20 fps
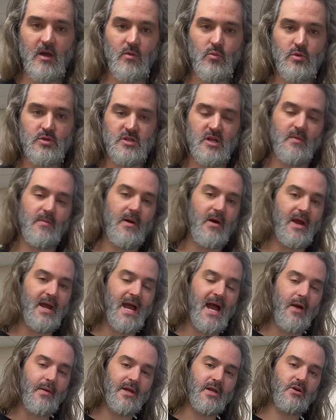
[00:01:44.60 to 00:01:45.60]
was on about
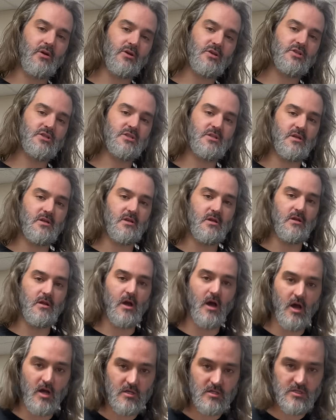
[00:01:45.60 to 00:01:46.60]
how it costs
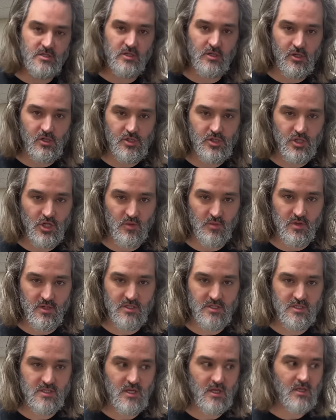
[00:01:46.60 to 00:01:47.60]
us
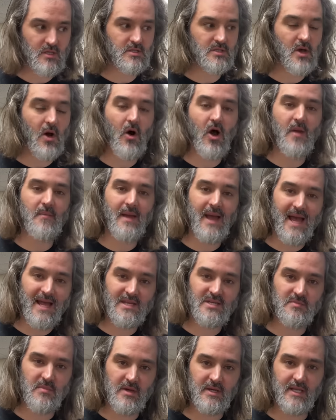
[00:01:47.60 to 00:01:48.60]
YouTubers time
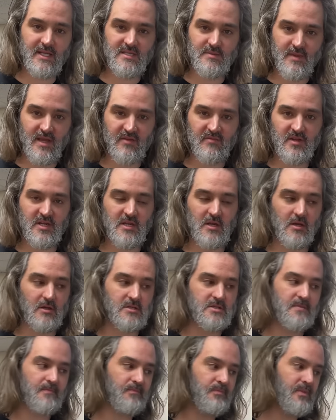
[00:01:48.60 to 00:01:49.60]
and money to make
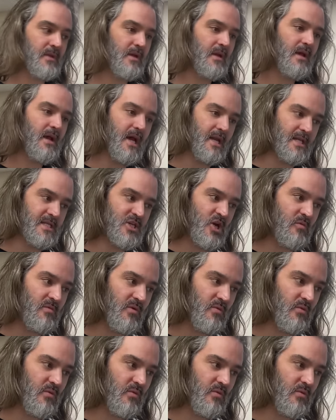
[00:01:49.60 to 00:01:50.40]
videos. And his comment